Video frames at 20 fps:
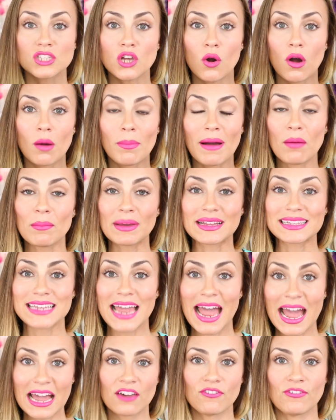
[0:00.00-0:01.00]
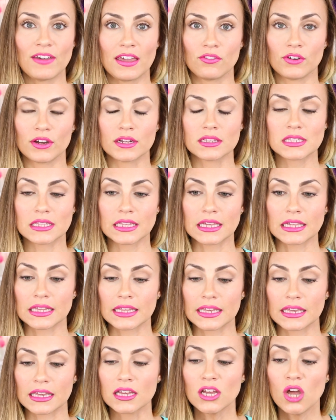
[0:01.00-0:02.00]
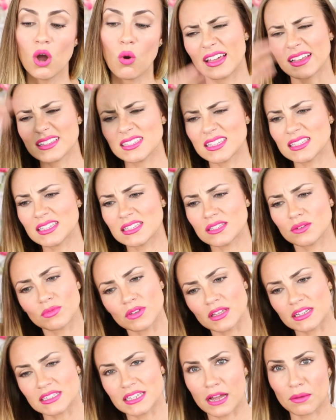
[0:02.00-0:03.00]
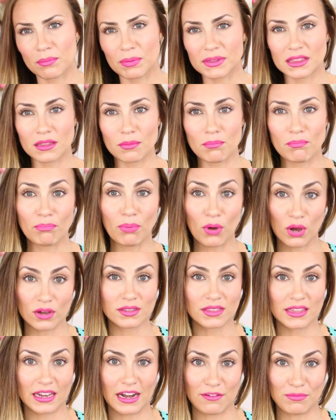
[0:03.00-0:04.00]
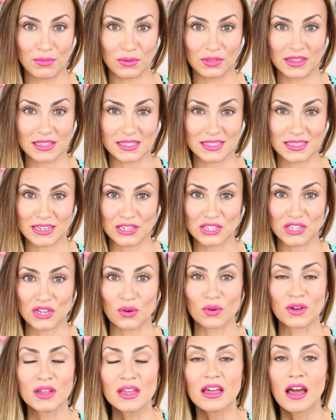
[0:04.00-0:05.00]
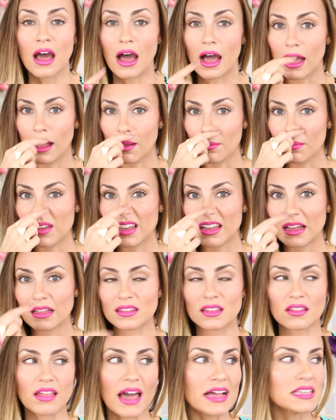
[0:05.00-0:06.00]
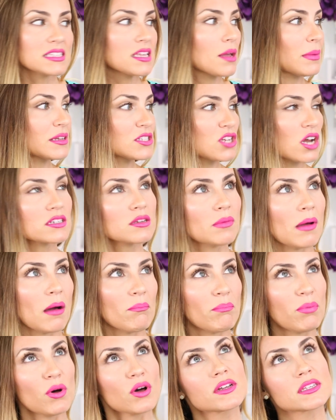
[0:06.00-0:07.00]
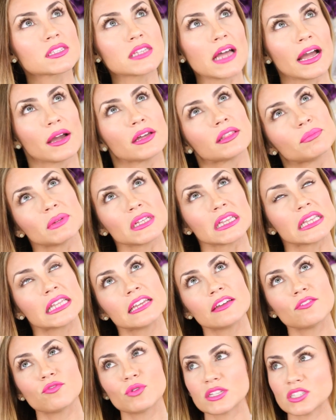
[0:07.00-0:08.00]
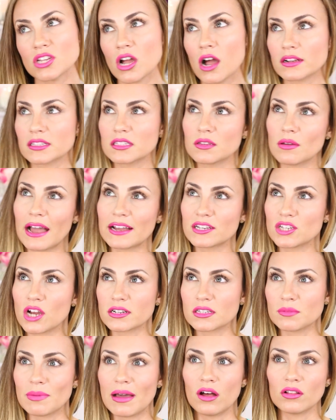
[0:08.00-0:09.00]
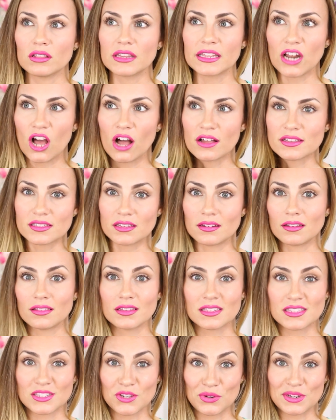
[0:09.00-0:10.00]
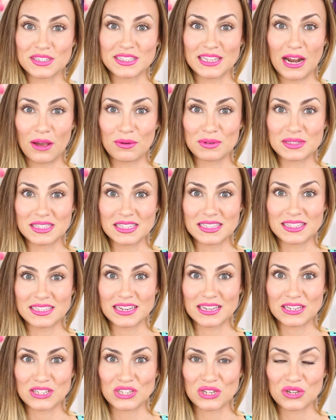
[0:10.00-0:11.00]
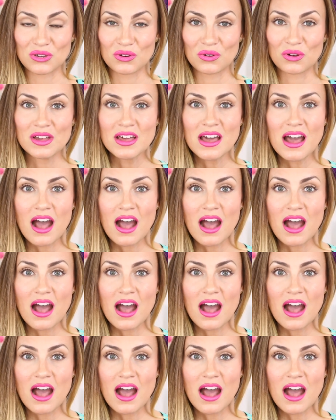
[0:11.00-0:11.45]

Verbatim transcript: So about my tech favorites lately, I guess this isn't really tech, but the book that I've been listening to. The last time I talked about books, I believe I talked about Lynn Austin in the series that I was listening to,